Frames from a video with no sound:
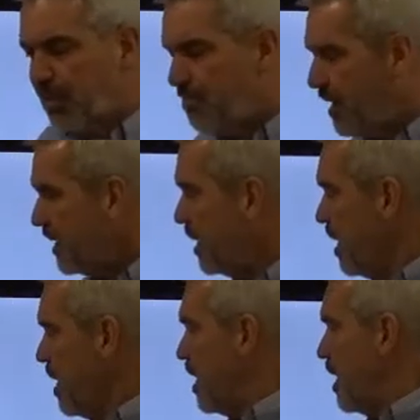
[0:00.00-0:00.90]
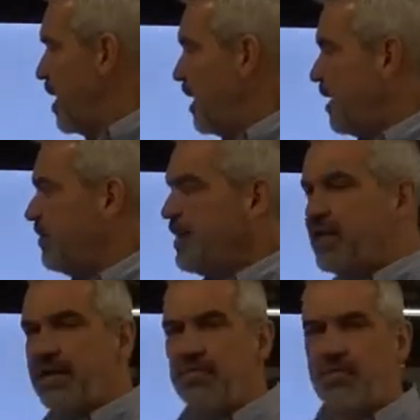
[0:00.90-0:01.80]
But
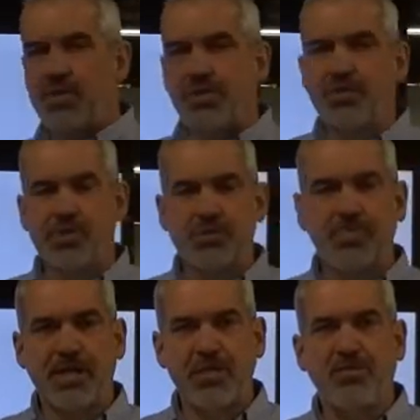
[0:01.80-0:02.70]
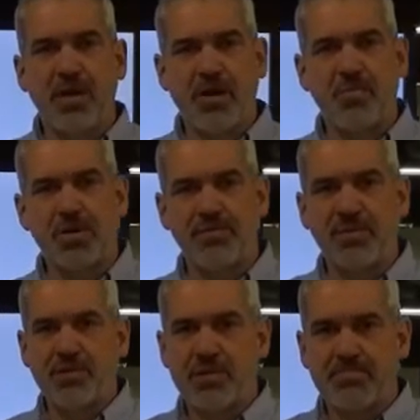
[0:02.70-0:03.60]
then once you suspect you've got one of the
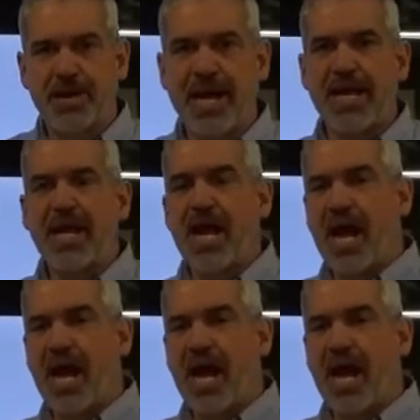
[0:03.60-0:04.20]
fuses bad,